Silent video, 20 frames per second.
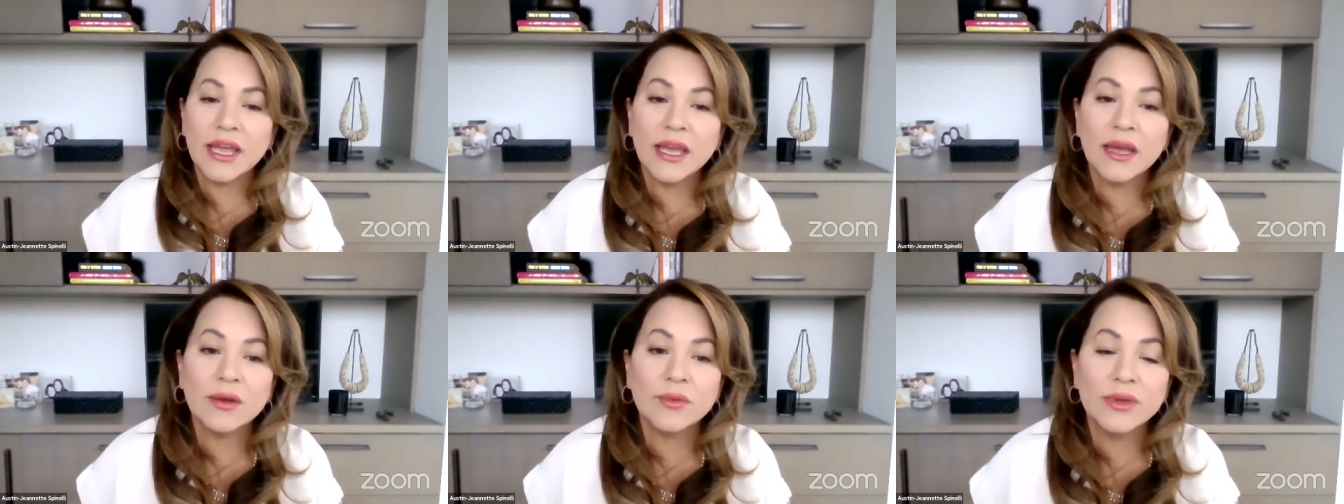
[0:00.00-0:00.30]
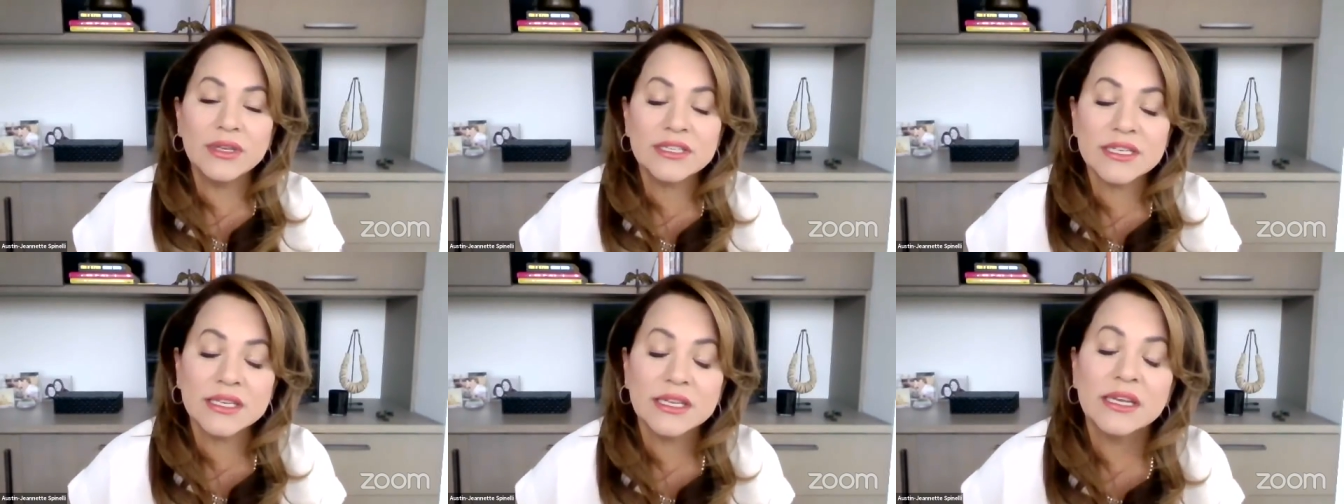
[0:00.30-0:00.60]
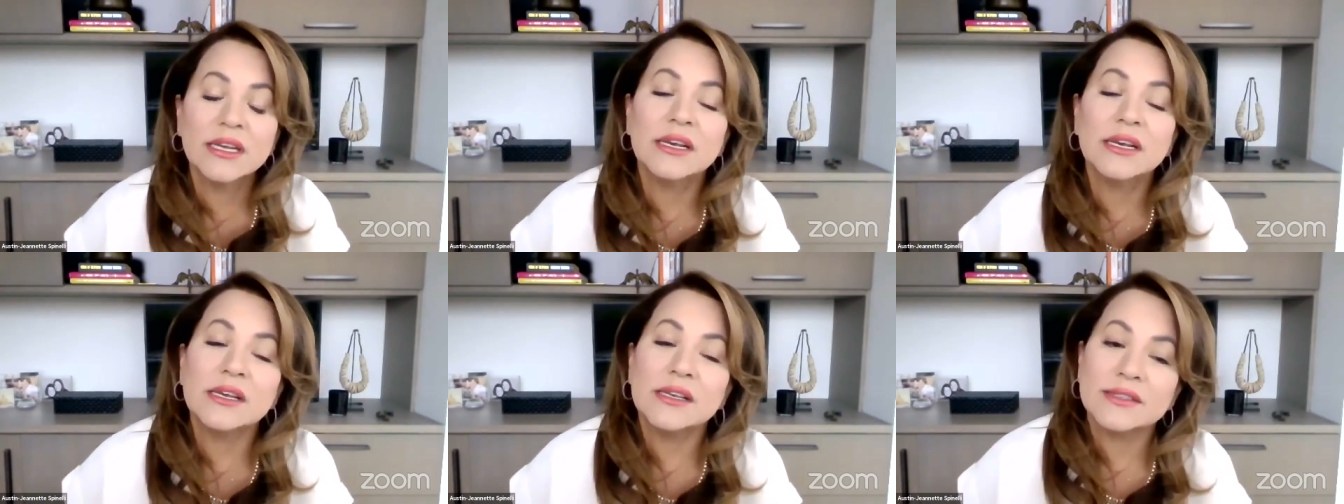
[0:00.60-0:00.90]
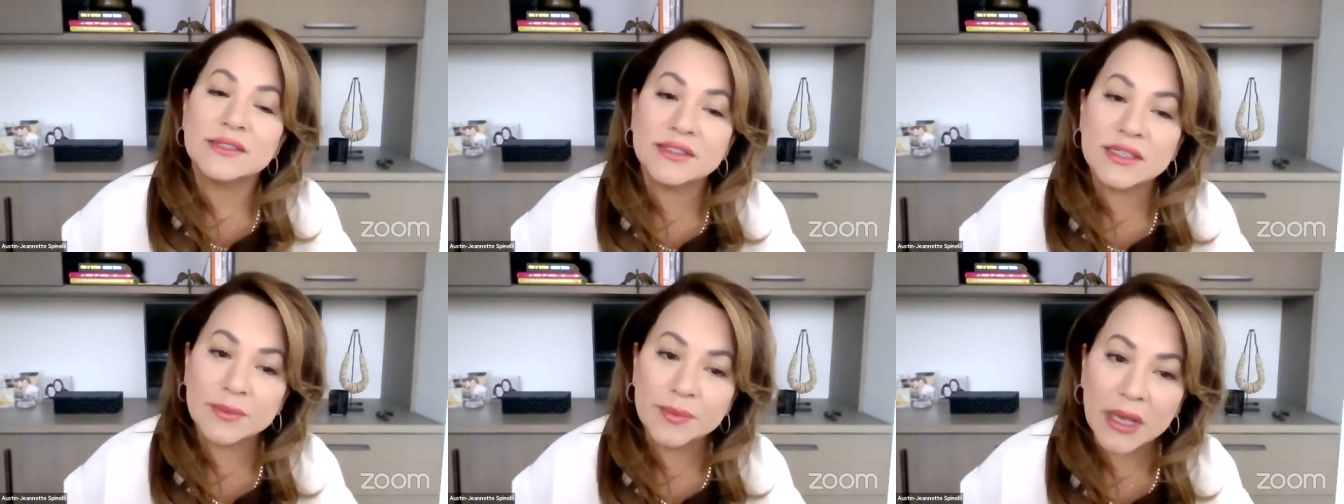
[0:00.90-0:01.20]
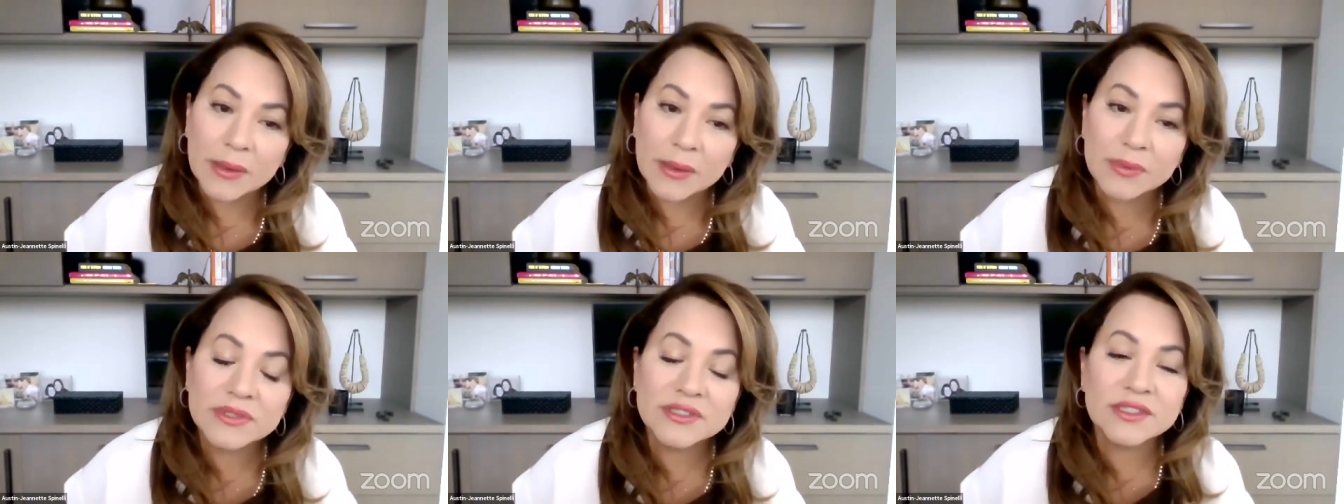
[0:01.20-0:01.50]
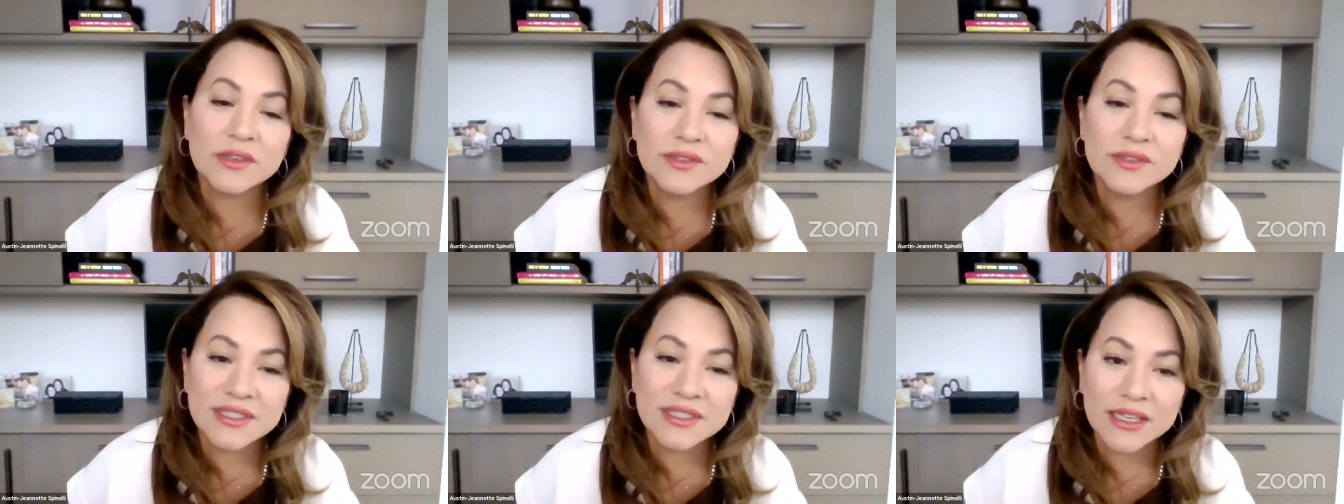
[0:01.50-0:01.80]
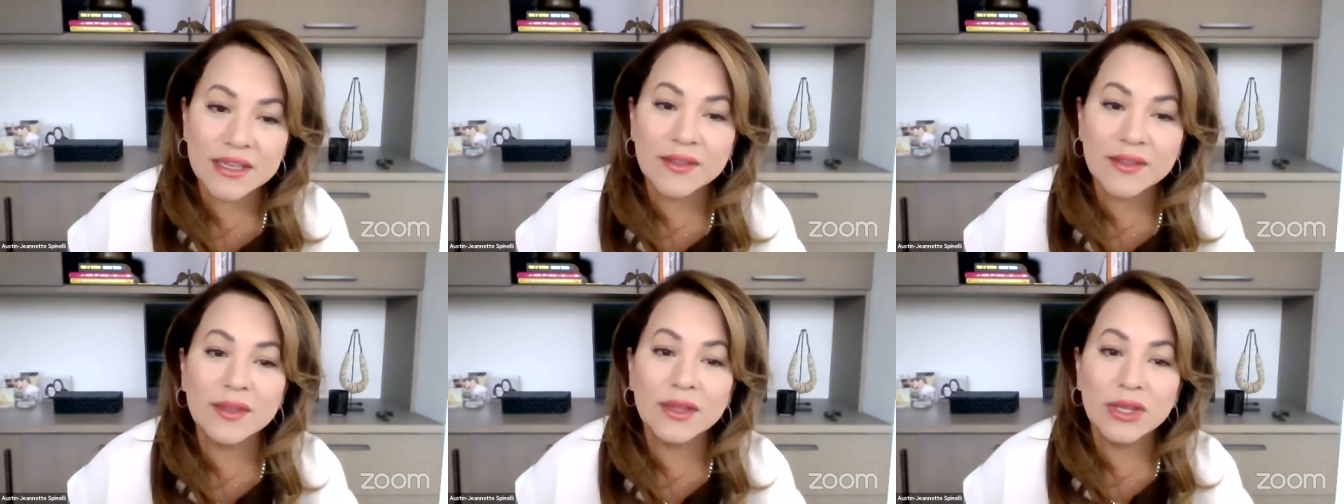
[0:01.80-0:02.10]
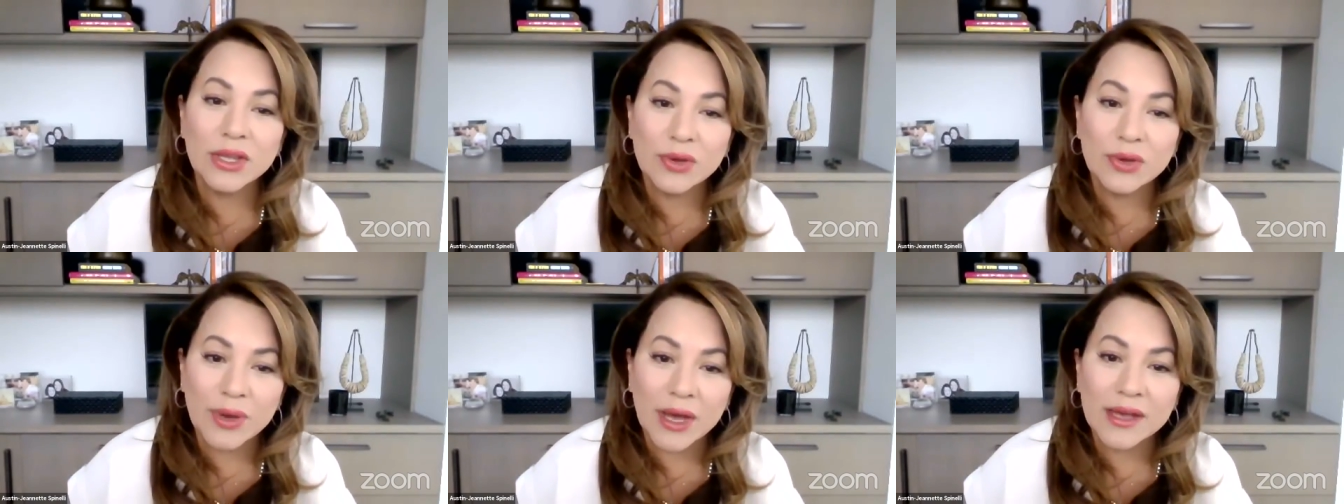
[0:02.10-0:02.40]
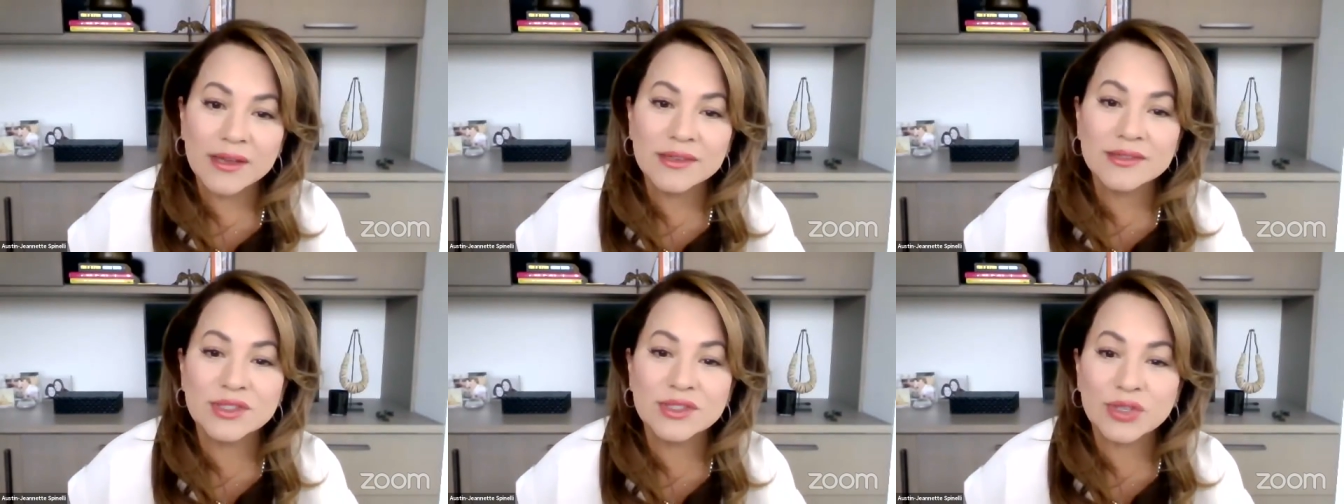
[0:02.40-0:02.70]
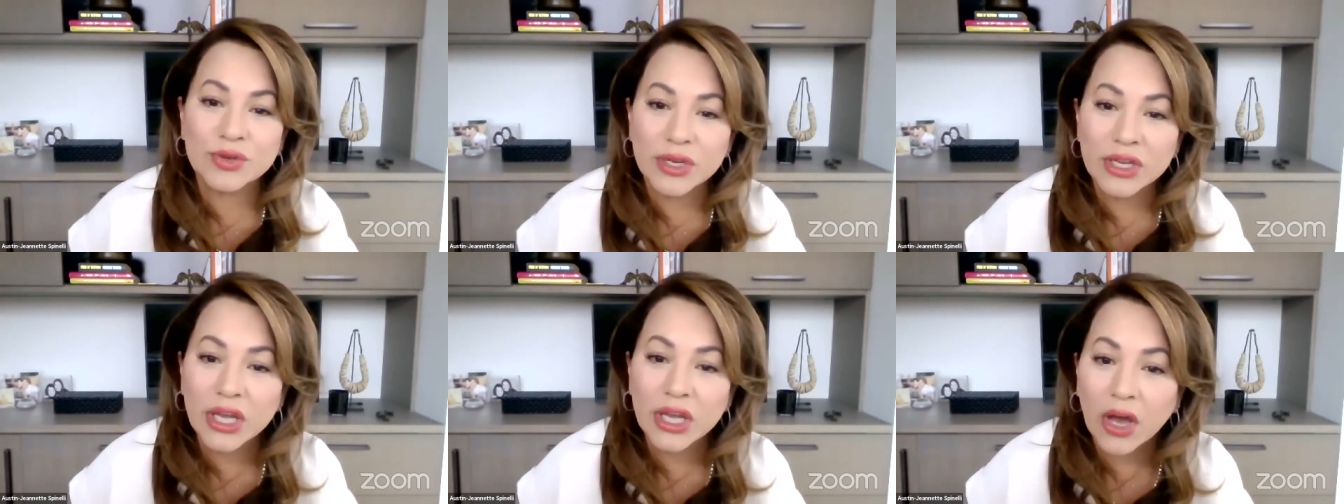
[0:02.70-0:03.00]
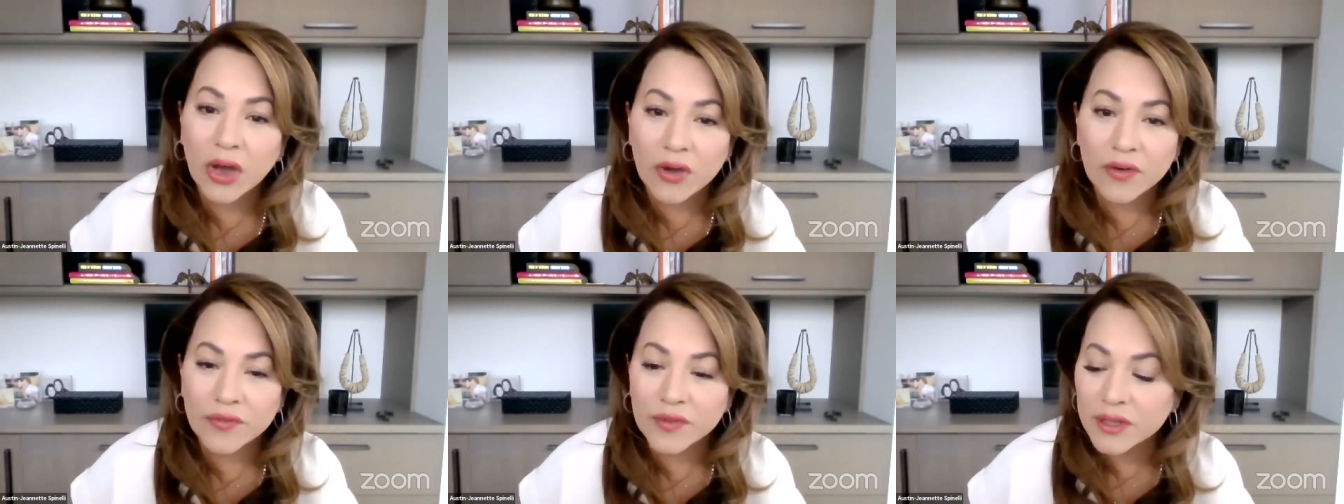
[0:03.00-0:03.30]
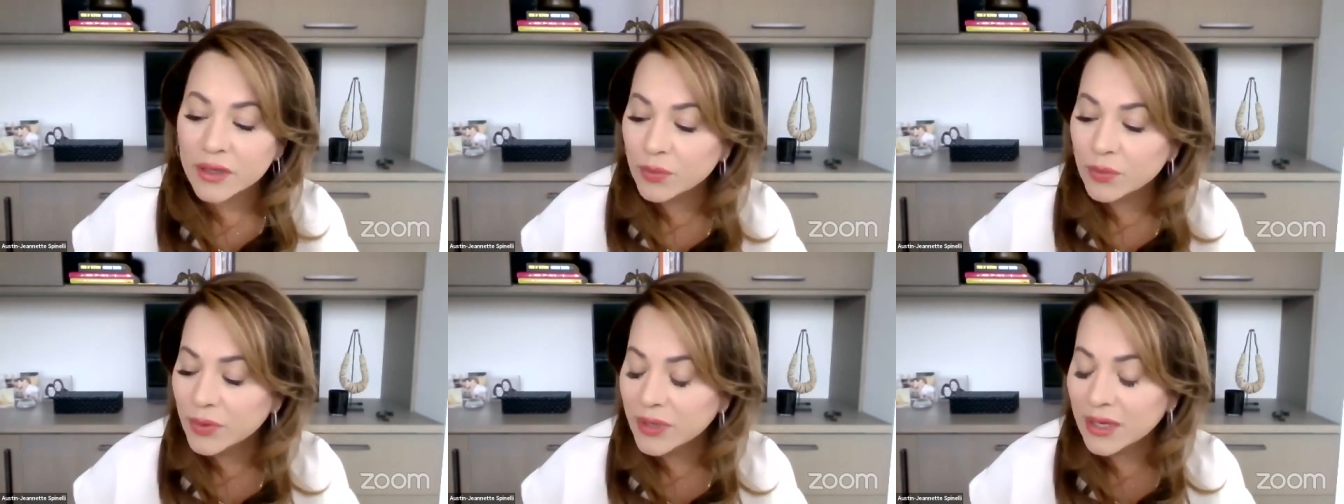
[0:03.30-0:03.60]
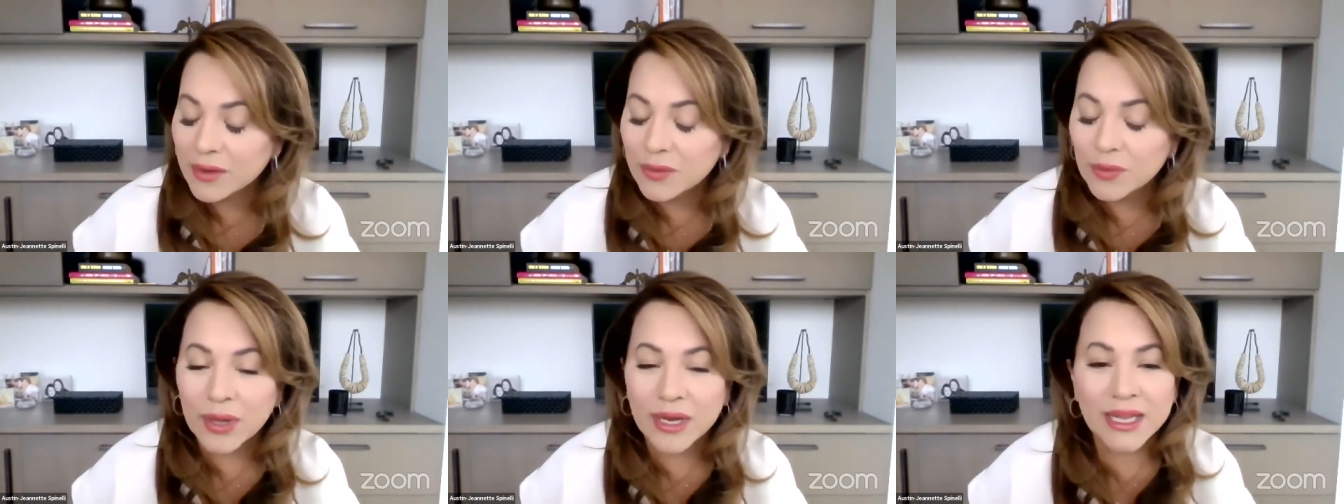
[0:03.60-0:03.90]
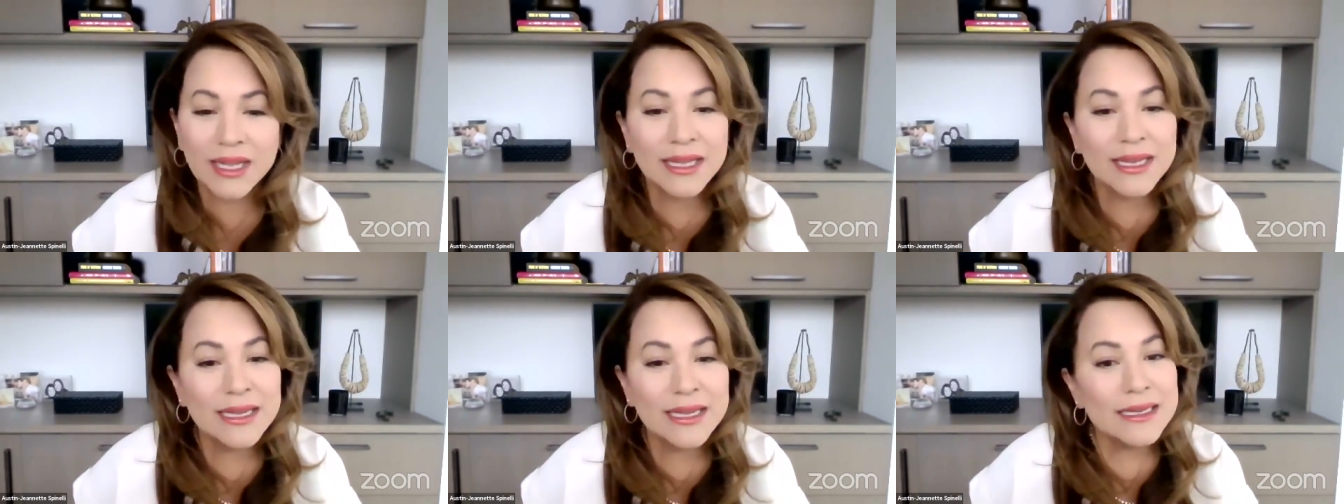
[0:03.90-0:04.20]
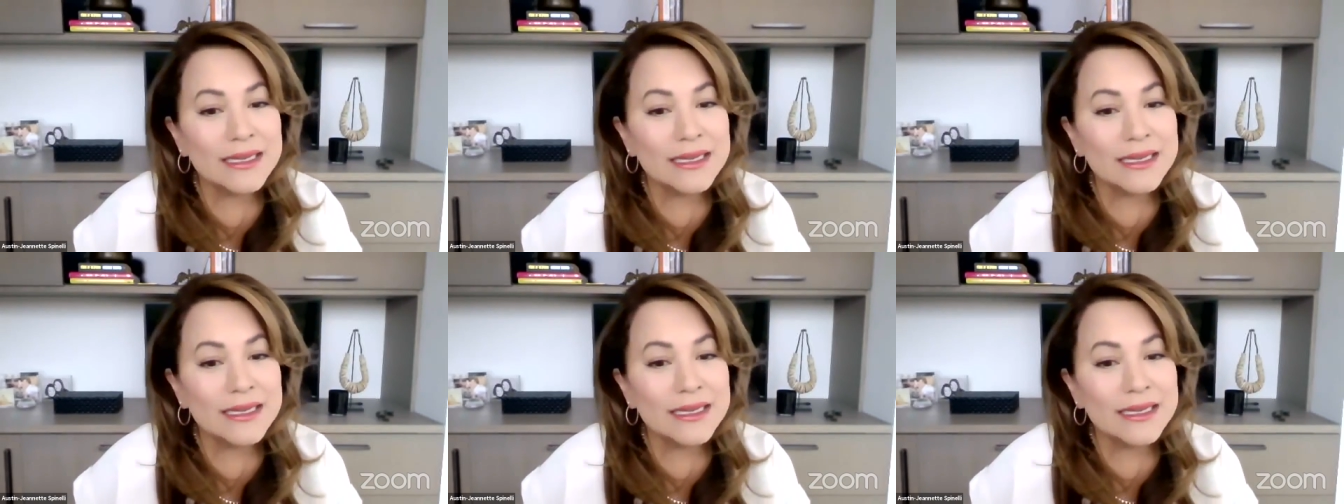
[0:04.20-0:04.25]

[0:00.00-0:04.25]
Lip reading: And we did some episodes in the US during COVID. We didn't want to